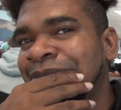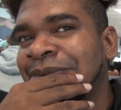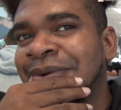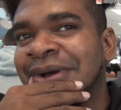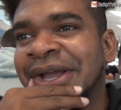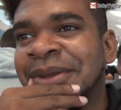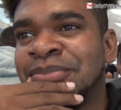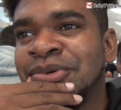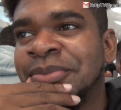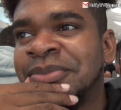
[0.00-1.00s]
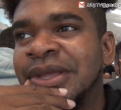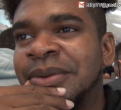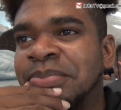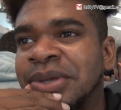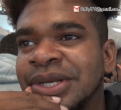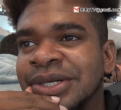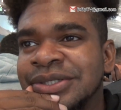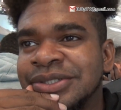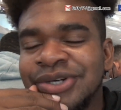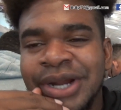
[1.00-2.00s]
oh, I pull up there in pain
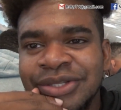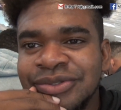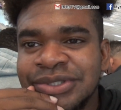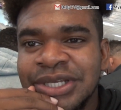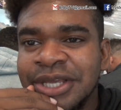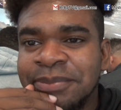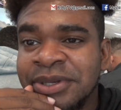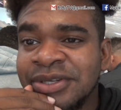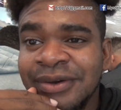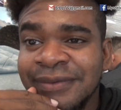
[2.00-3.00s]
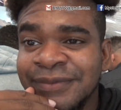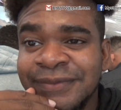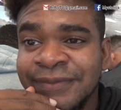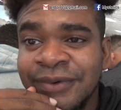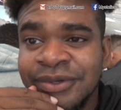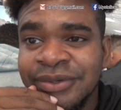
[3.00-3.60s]
trying to take a picture of football